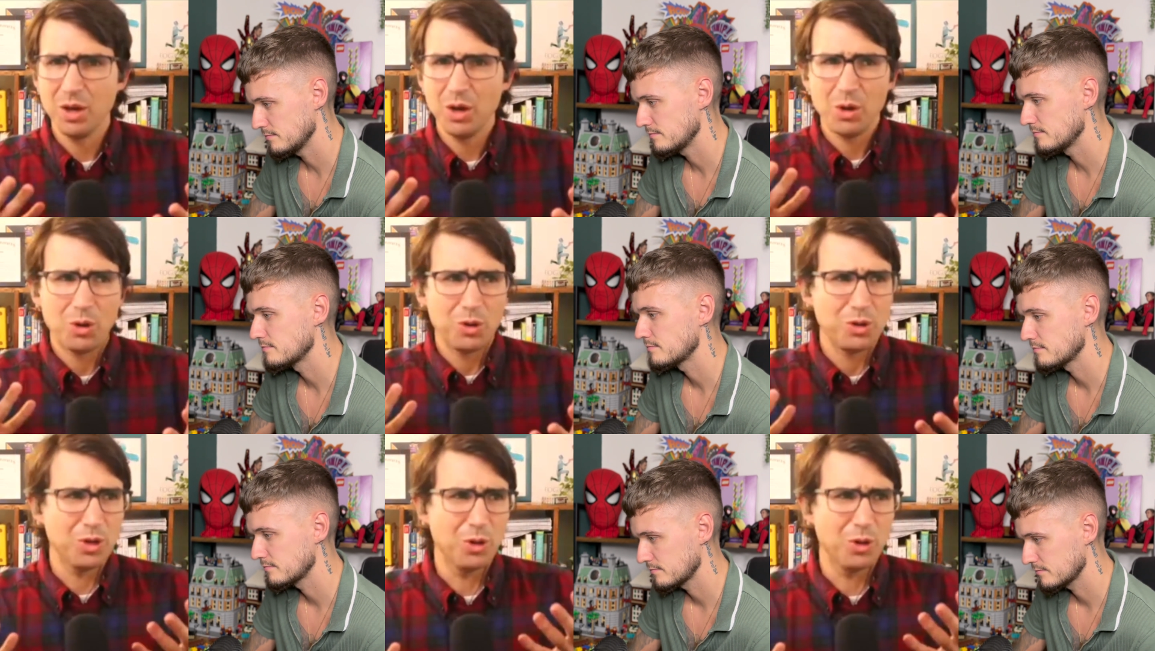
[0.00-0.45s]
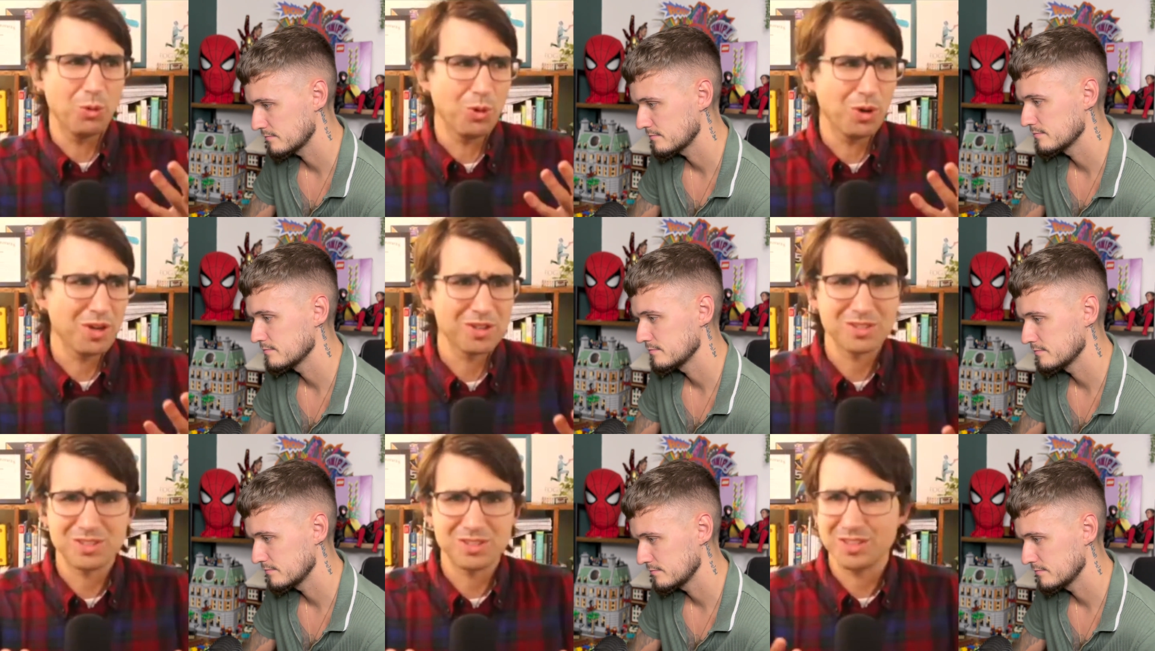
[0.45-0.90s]
Speaker 1: you know, where
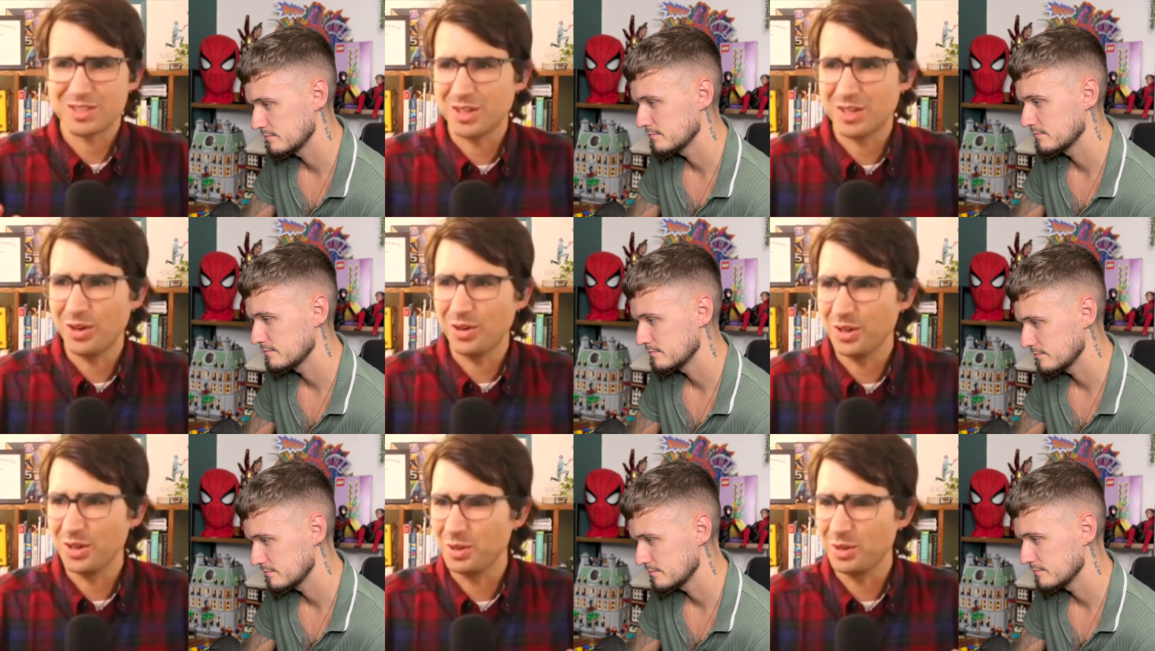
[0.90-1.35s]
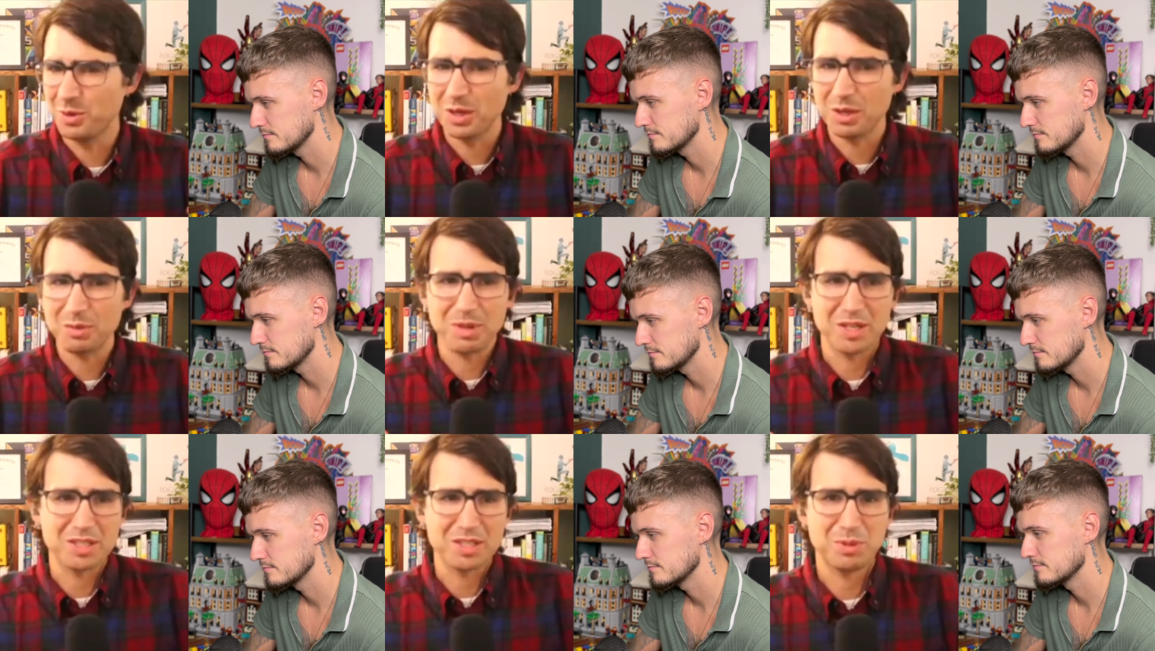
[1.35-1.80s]
is this going? What
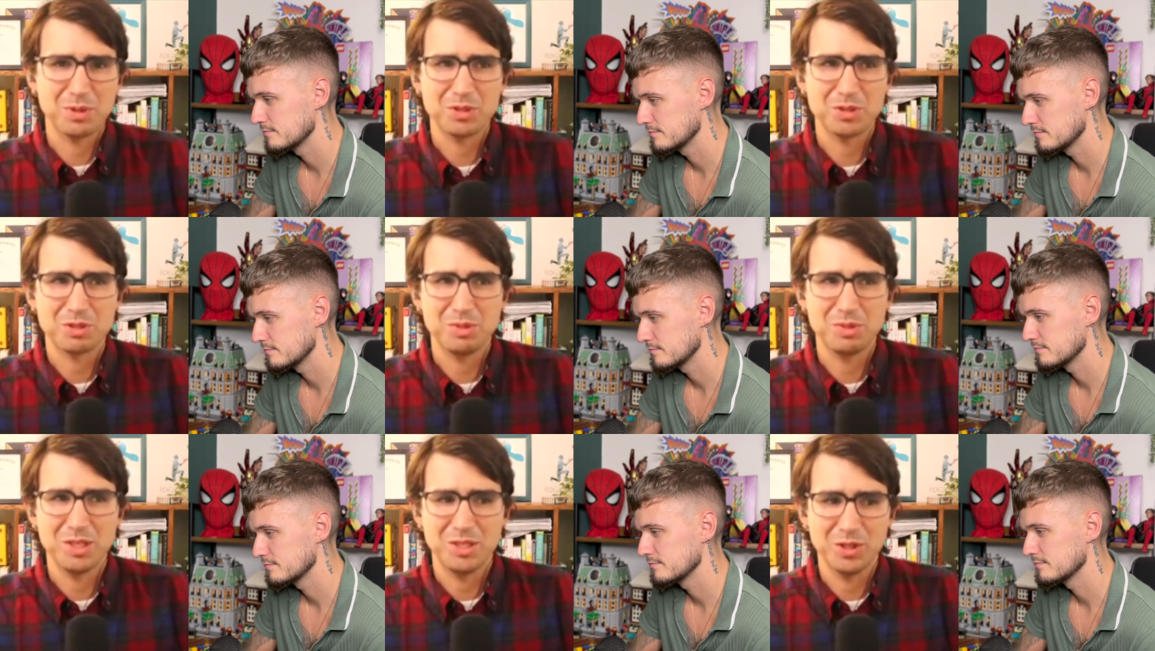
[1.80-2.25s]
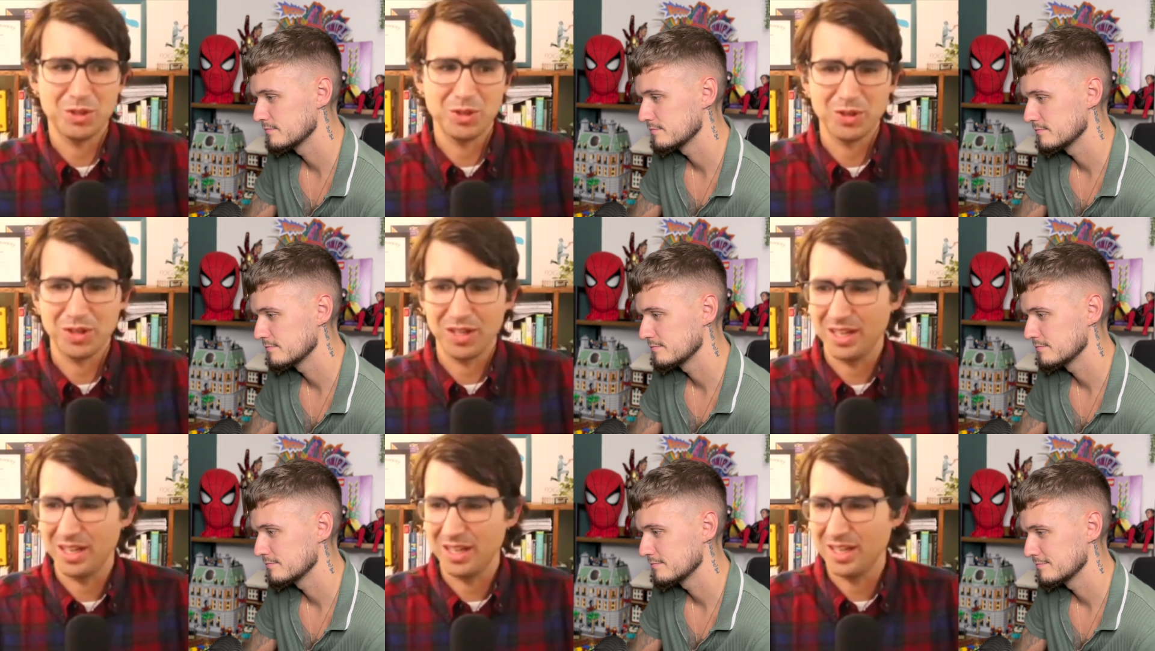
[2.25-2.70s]
am I supposed to be
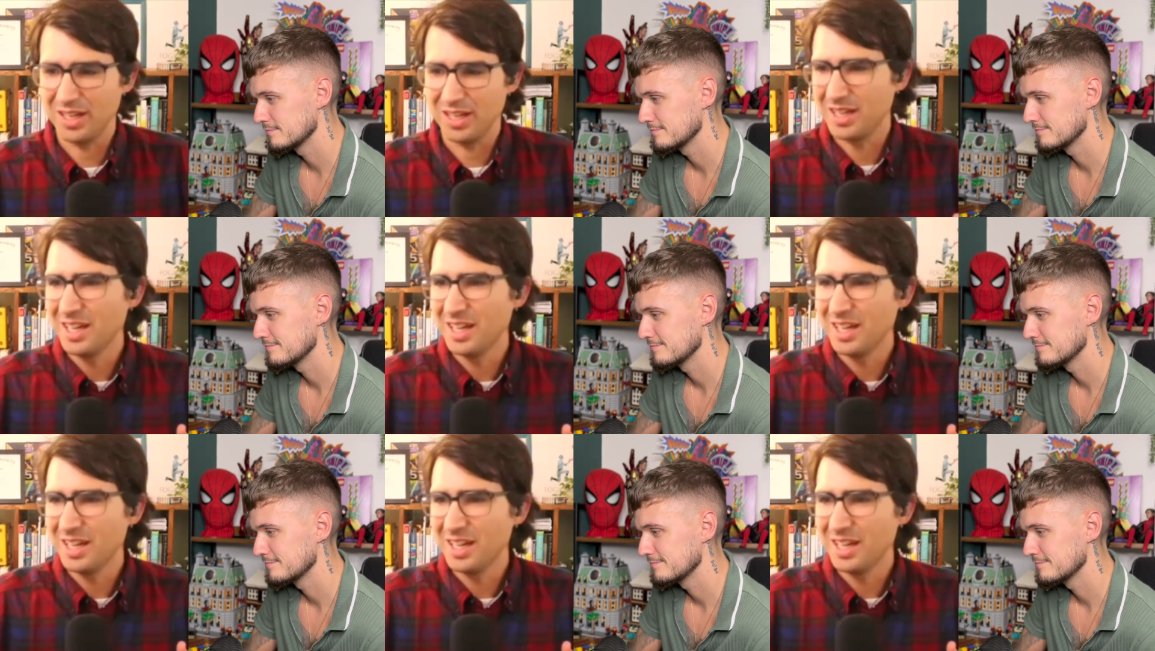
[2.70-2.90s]
doing?